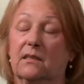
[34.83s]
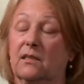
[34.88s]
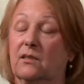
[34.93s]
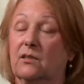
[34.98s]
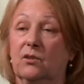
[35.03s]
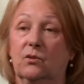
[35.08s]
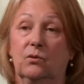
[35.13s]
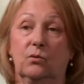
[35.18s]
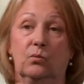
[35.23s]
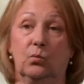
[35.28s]
To
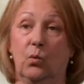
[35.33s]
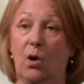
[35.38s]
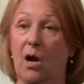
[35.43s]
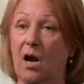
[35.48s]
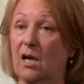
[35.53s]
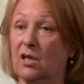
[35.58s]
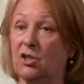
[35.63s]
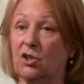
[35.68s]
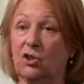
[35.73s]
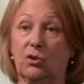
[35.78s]
do
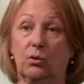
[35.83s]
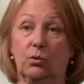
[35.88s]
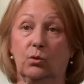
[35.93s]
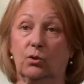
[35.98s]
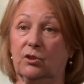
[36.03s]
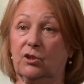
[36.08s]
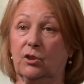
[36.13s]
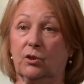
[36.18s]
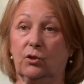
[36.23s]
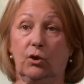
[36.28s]
wash
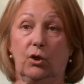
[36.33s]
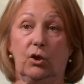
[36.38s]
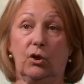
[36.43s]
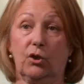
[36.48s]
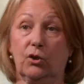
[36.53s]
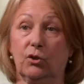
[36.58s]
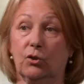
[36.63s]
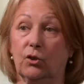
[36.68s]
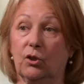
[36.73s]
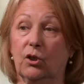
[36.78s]
or to
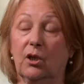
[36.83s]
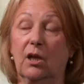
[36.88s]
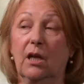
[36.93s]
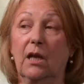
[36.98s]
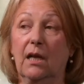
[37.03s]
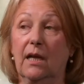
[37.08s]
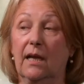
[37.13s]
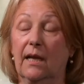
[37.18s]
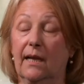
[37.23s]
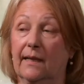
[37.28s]
cook or,
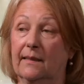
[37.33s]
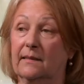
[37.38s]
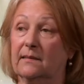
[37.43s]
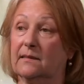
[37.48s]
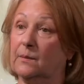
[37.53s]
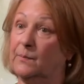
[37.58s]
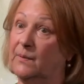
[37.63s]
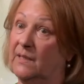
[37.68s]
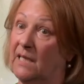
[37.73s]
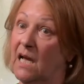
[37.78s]

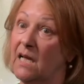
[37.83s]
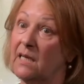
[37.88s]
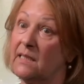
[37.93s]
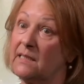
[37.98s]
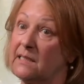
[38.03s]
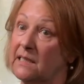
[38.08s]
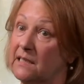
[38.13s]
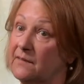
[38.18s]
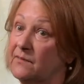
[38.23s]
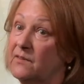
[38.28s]
and to be
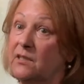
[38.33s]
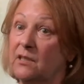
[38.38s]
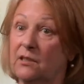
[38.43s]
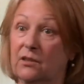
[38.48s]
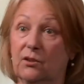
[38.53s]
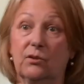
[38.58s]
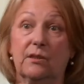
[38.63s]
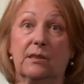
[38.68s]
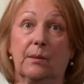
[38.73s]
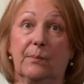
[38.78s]
honest, even to
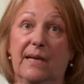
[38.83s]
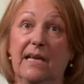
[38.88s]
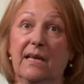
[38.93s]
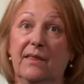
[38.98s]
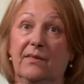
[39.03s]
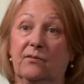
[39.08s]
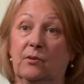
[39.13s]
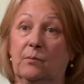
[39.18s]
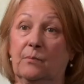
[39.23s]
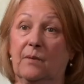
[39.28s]
use the
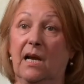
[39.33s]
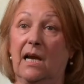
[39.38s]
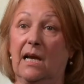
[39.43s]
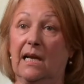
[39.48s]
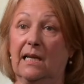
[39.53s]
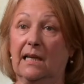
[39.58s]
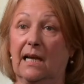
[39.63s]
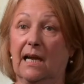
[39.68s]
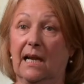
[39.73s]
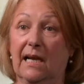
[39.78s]
bathroom,
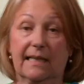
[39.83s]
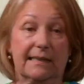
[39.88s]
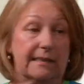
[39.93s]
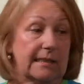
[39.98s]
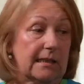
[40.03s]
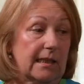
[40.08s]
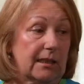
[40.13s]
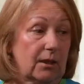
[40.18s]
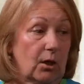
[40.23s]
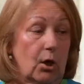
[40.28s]
I, I had
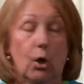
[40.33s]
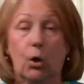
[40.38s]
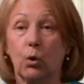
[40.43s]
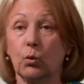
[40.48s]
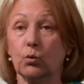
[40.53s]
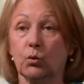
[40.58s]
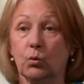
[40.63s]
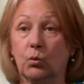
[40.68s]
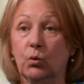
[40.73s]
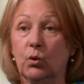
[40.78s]
to like
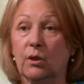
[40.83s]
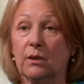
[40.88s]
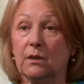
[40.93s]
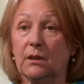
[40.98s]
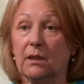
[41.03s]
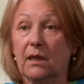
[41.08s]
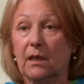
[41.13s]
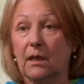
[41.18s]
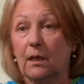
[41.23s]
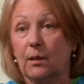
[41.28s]
hold
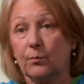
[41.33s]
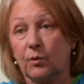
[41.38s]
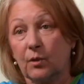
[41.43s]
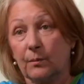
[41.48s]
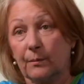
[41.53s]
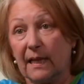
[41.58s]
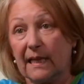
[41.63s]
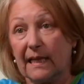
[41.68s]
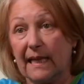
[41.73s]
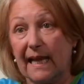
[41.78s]
on,
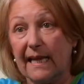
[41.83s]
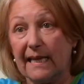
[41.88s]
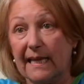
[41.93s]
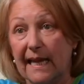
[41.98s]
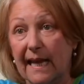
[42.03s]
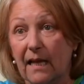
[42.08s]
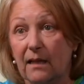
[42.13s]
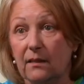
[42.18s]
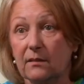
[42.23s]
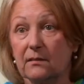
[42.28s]
put my
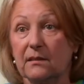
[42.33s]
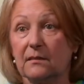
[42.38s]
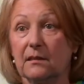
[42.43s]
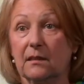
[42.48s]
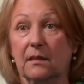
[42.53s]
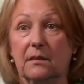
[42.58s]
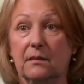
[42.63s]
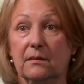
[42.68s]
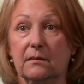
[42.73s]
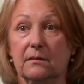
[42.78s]
leg out.
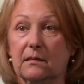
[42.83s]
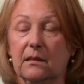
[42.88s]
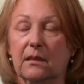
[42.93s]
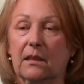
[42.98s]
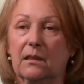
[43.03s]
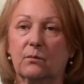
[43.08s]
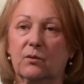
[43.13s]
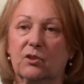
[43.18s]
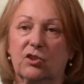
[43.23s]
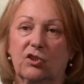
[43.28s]
It,
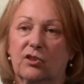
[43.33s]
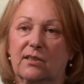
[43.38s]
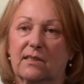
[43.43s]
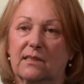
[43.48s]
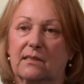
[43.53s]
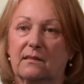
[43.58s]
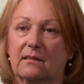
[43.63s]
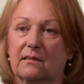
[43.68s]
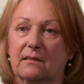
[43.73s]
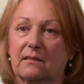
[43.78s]
it was
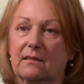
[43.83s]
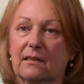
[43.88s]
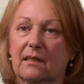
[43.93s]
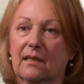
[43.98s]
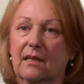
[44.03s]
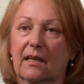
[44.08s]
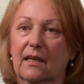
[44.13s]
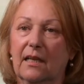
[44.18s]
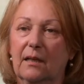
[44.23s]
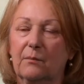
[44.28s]
just,
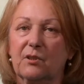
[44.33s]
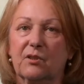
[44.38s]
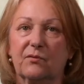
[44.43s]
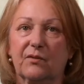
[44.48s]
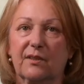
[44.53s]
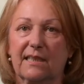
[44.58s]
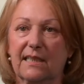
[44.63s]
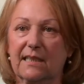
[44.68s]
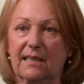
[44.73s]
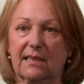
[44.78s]
it was
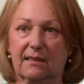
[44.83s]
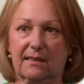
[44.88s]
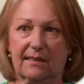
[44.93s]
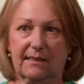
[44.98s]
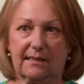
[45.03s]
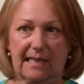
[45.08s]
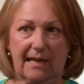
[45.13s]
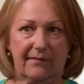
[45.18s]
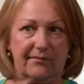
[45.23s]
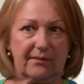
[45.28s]

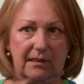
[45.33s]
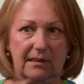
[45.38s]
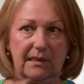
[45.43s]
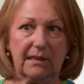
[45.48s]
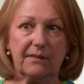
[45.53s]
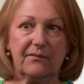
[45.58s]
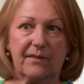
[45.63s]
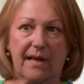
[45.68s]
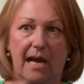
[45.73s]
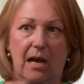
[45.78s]
ridiculous to have to
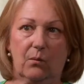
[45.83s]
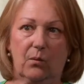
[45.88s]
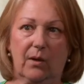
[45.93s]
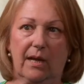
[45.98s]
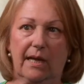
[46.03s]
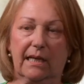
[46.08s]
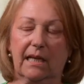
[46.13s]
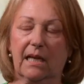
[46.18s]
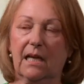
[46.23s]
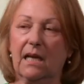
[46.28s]
live that
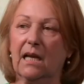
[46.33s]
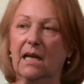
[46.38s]
way.